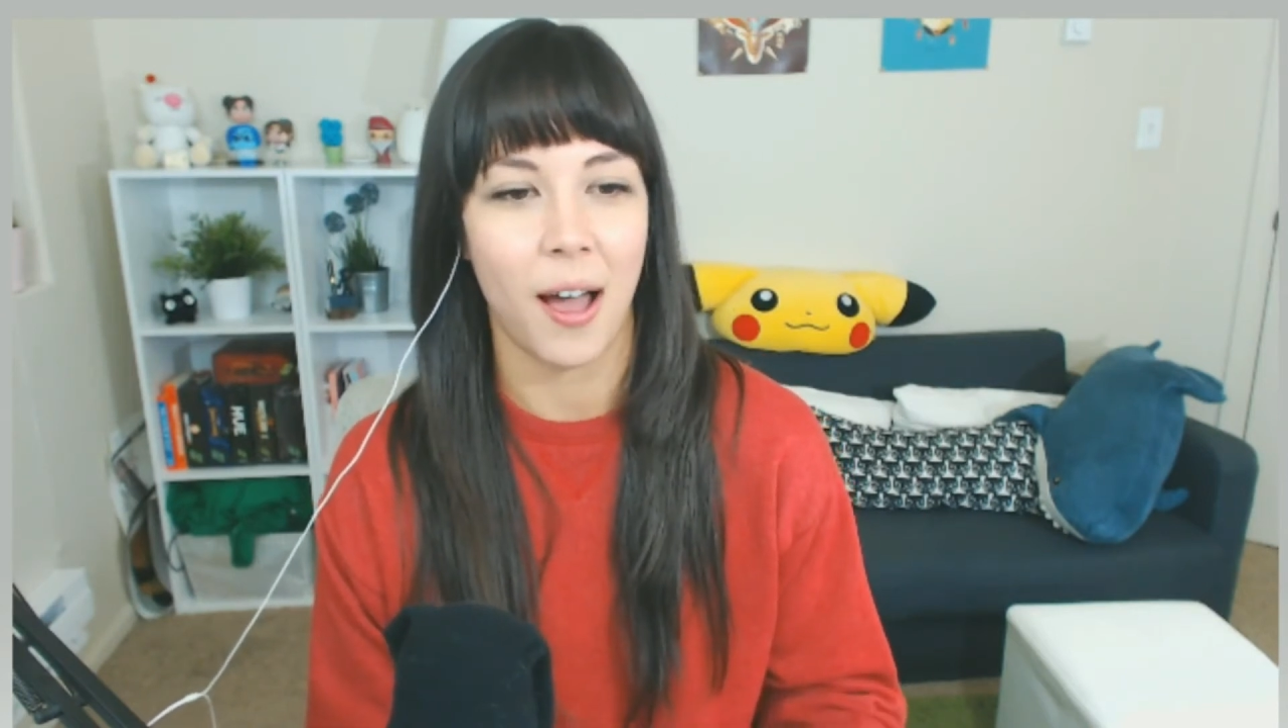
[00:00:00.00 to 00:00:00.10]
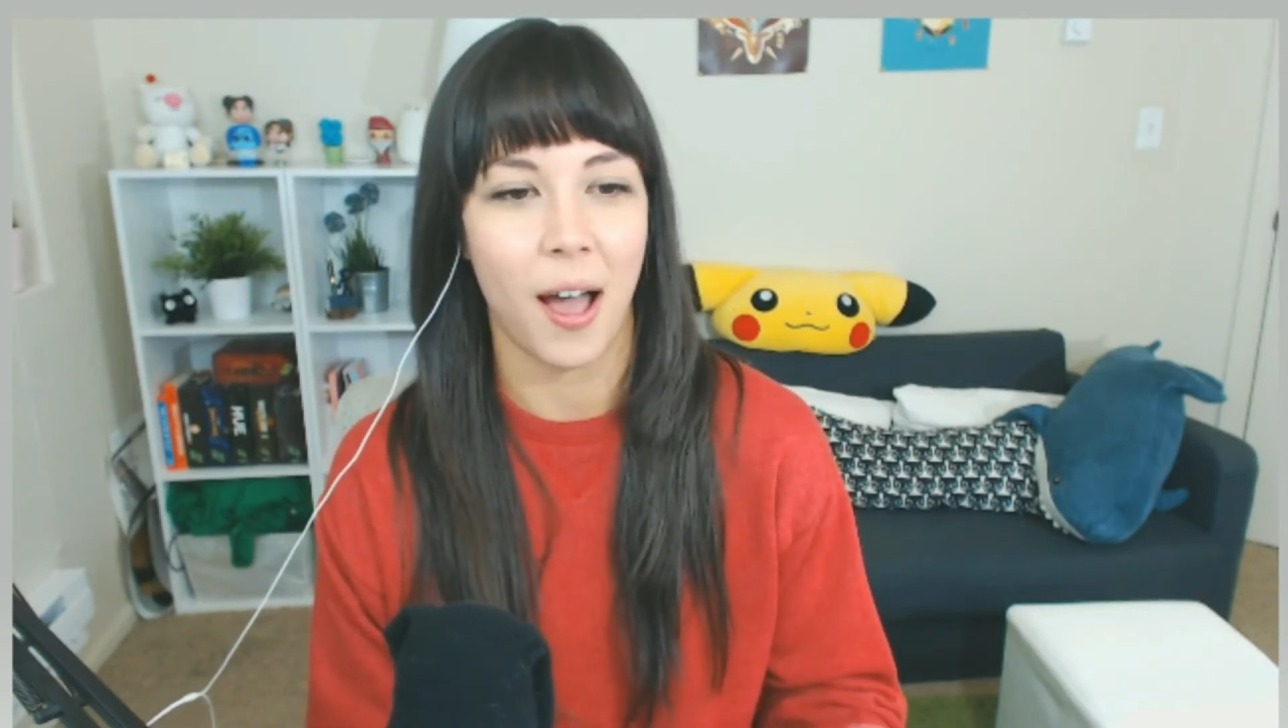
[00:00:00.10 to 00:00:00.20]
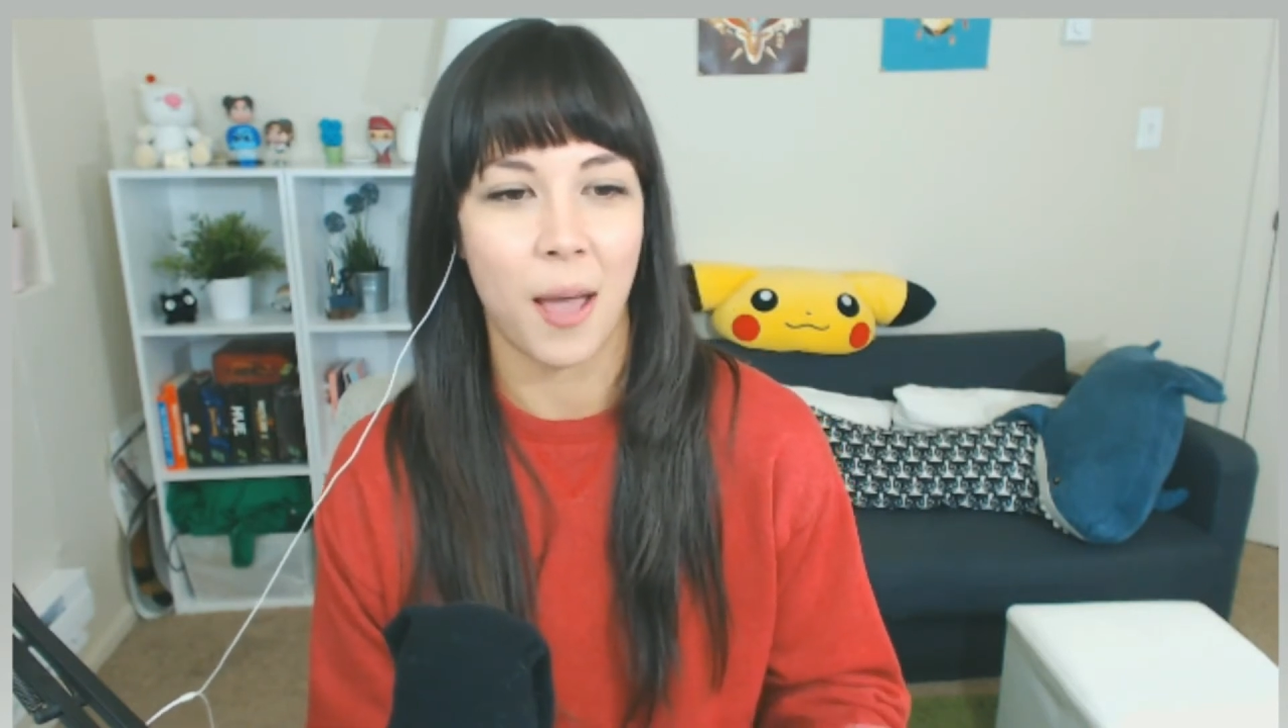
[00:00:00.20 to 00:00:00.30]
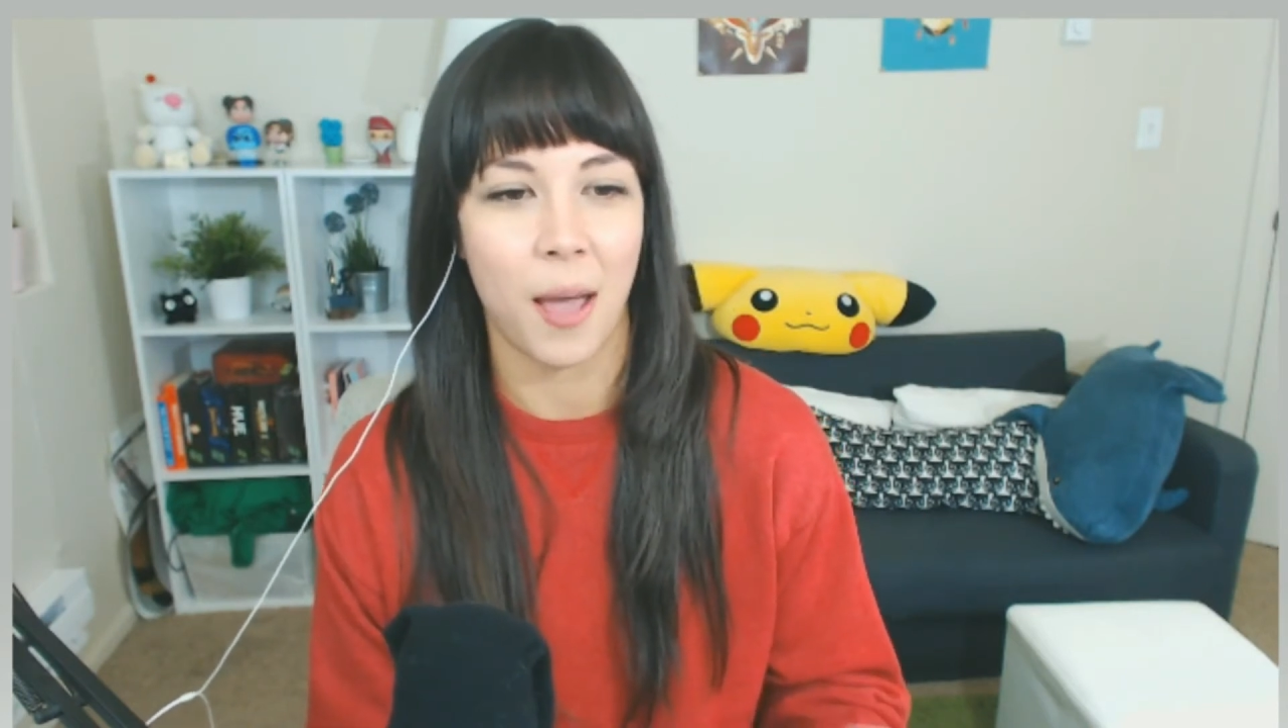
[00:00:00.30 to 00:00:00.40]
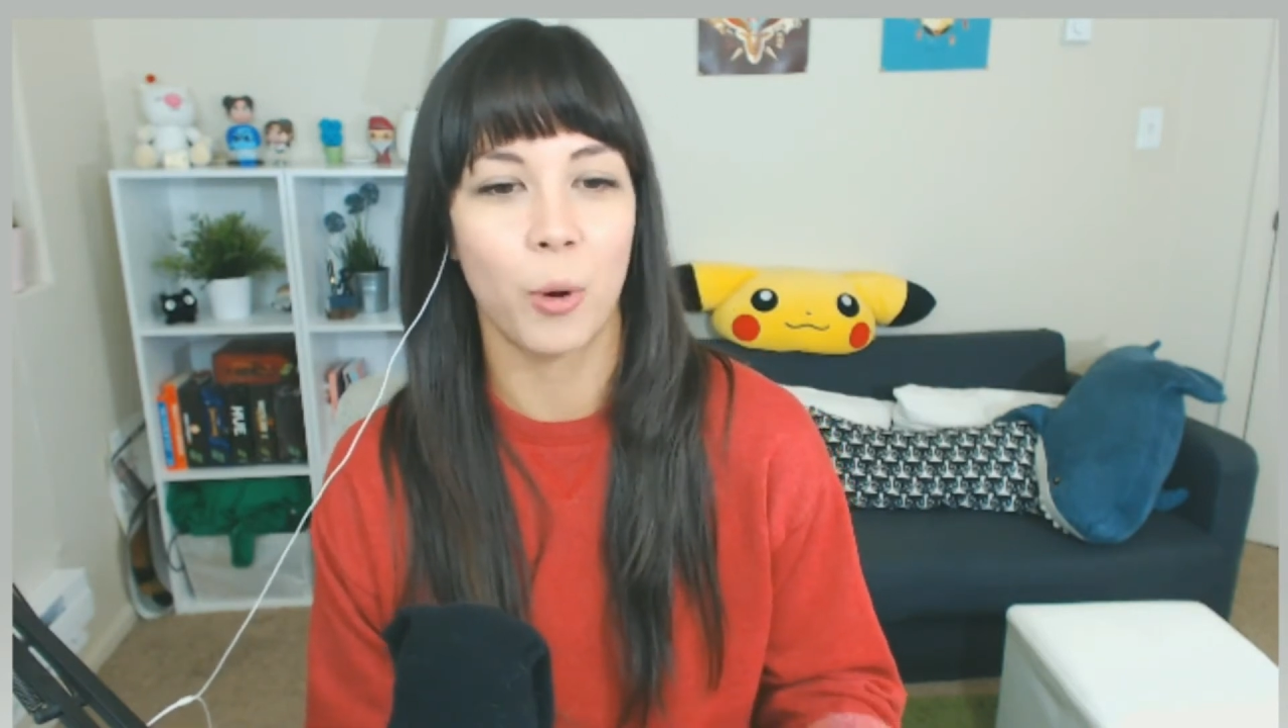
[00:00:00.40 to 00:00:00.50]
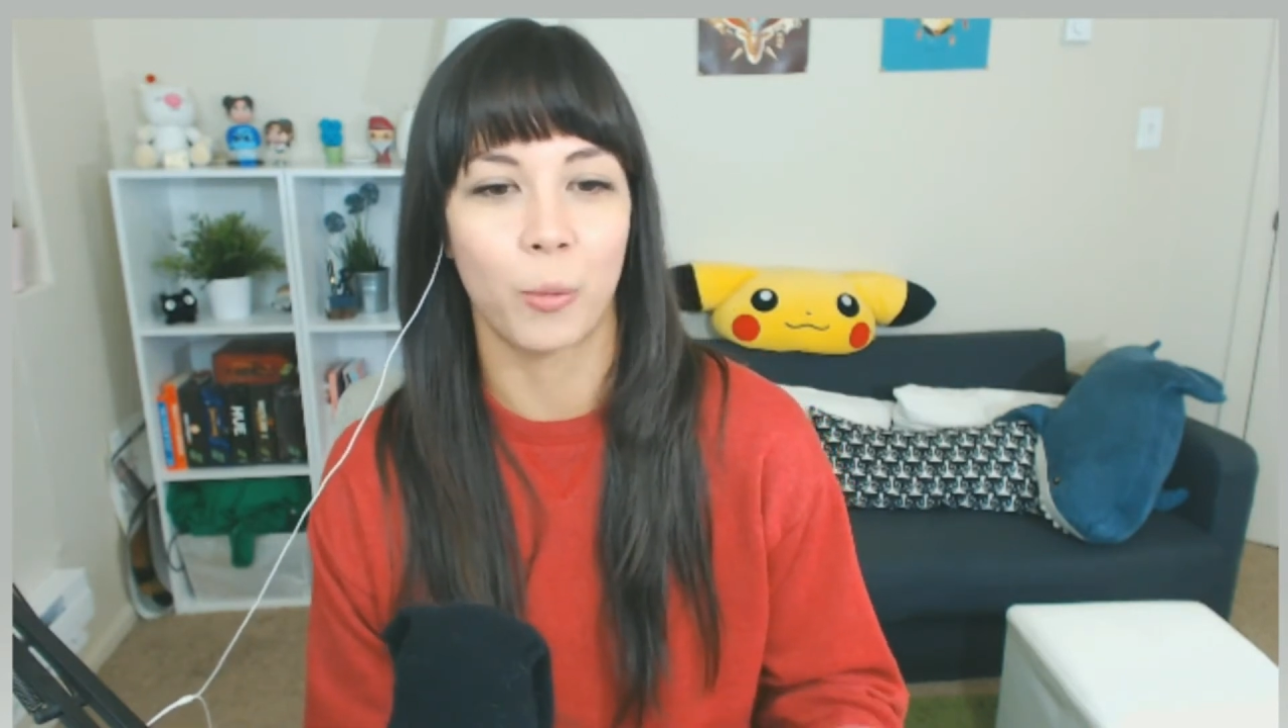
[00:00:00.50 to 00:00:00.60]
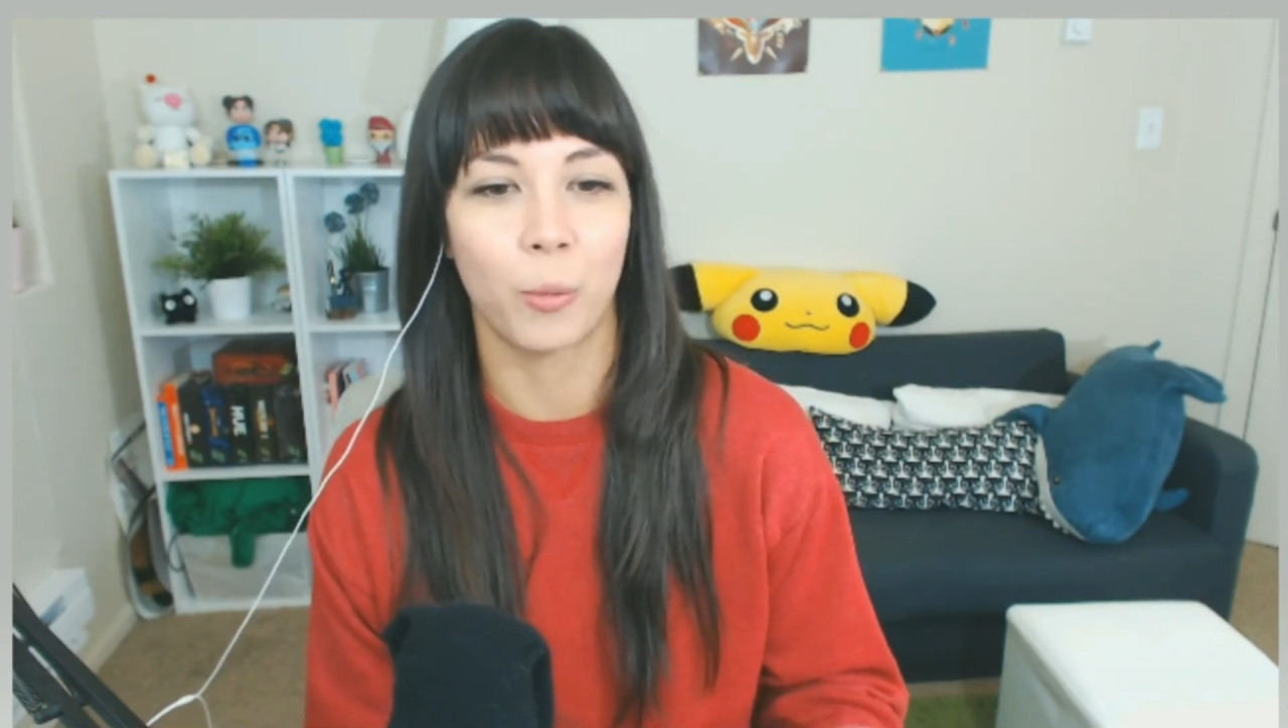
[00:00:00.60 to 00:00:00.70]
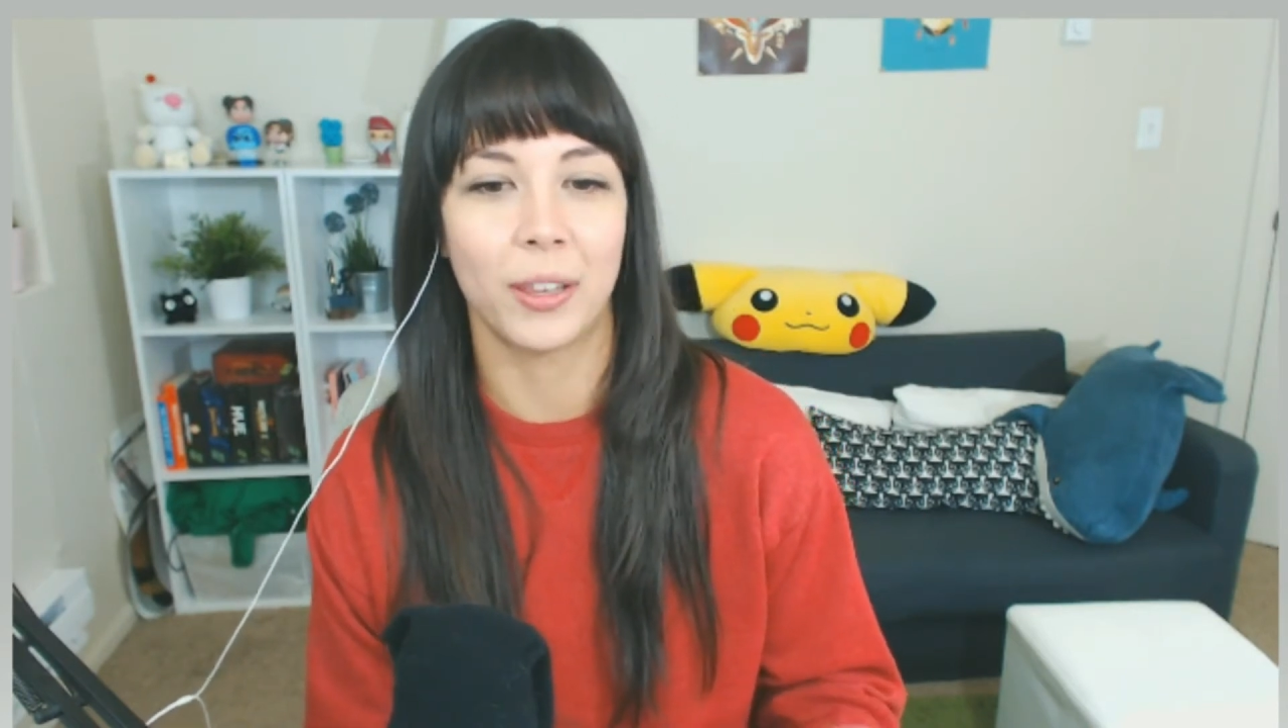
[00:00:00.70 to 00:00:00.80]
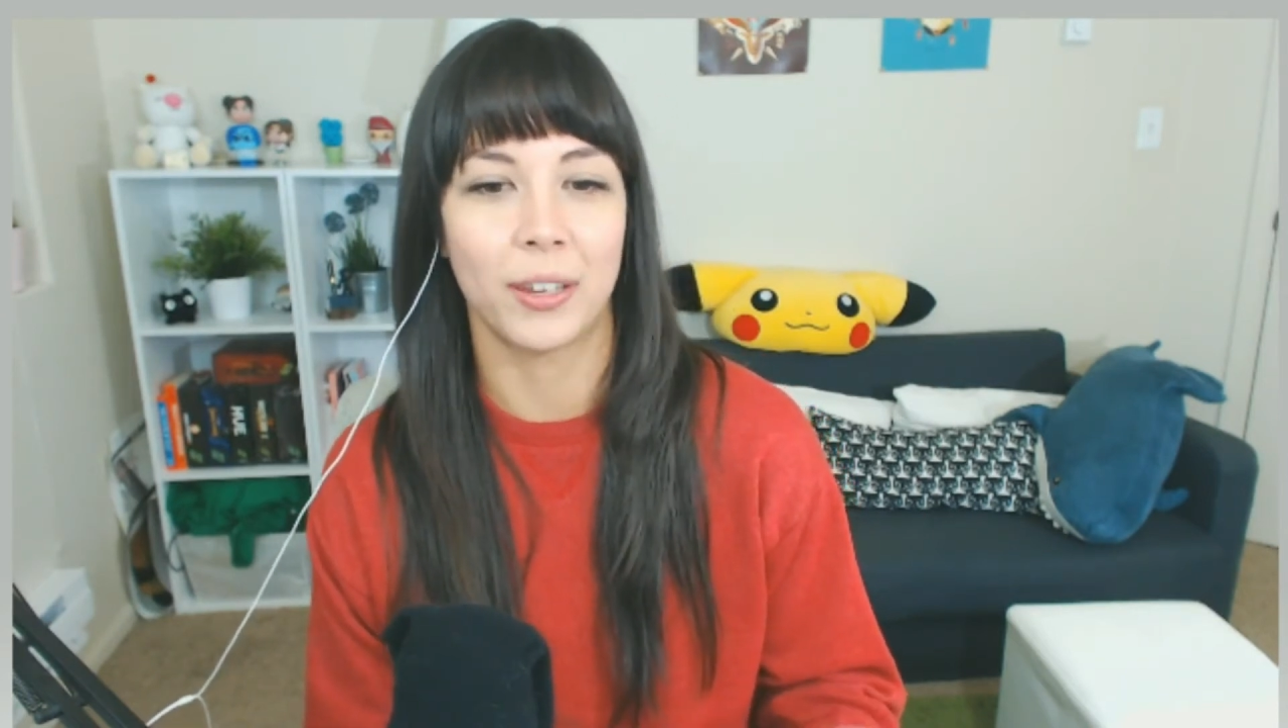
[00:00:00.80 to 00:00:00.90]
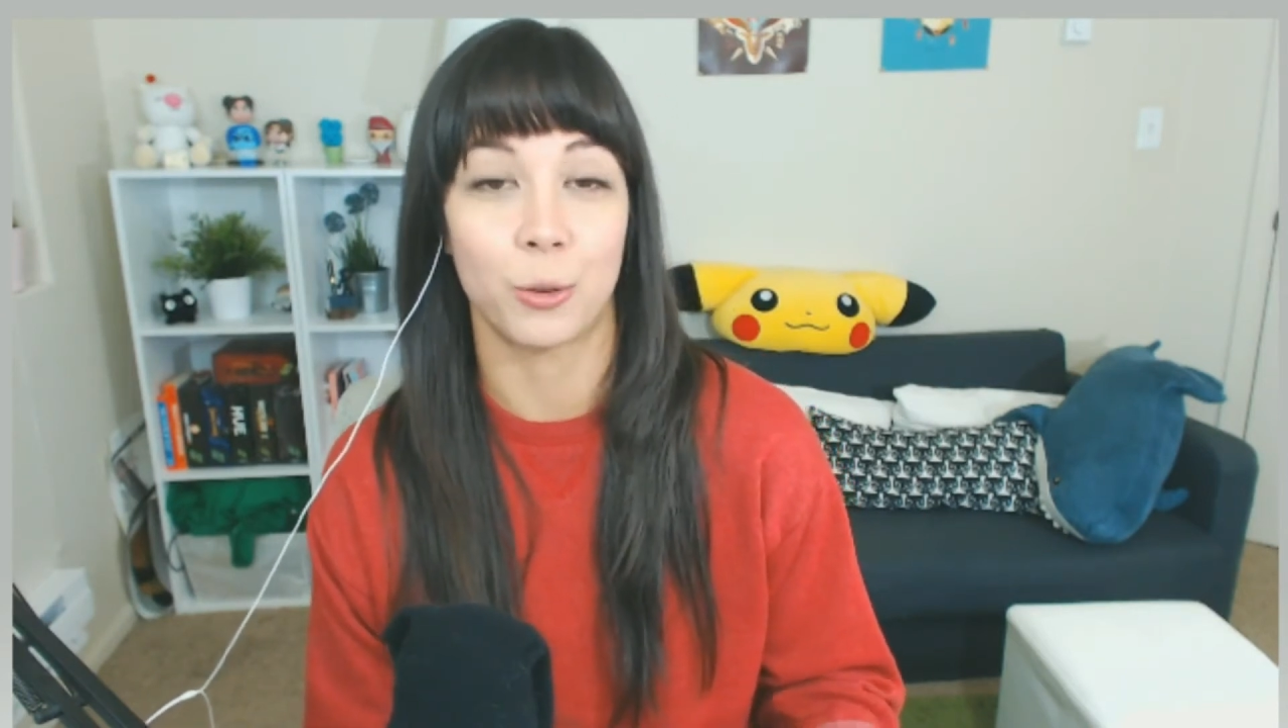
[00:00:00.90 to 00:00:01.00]
I'm more
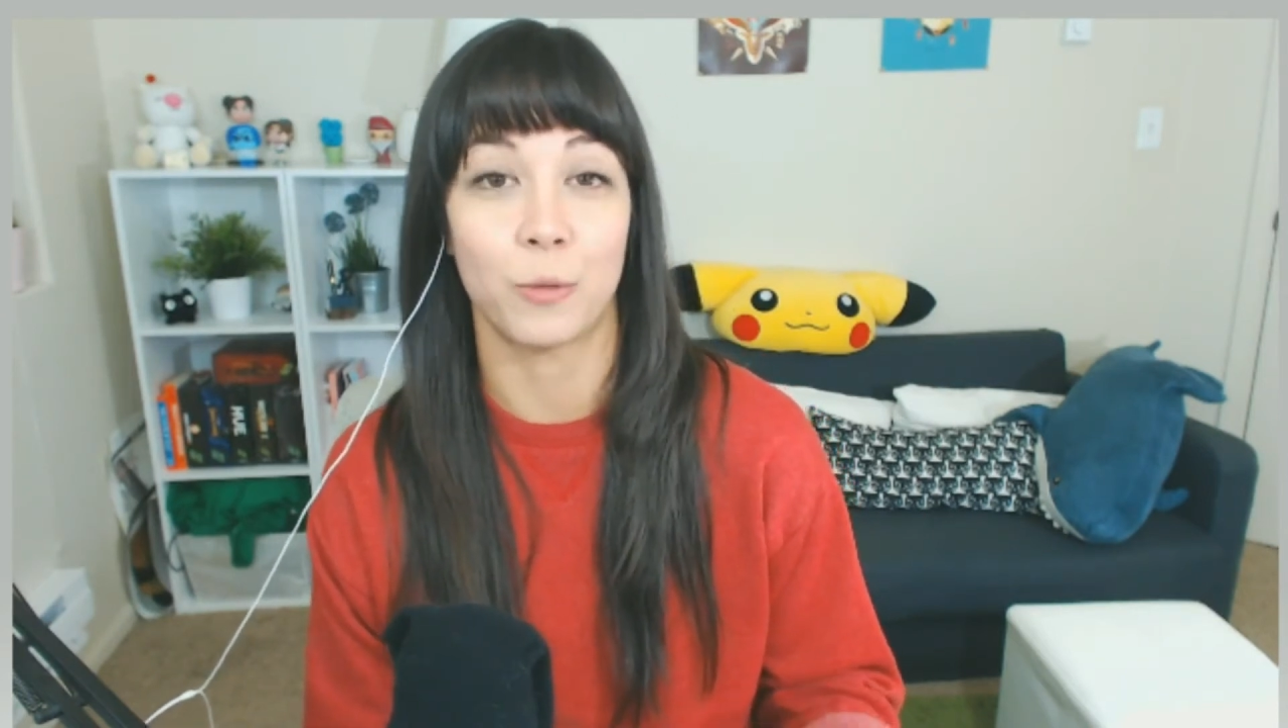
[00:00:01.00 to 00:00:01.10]
willing to sort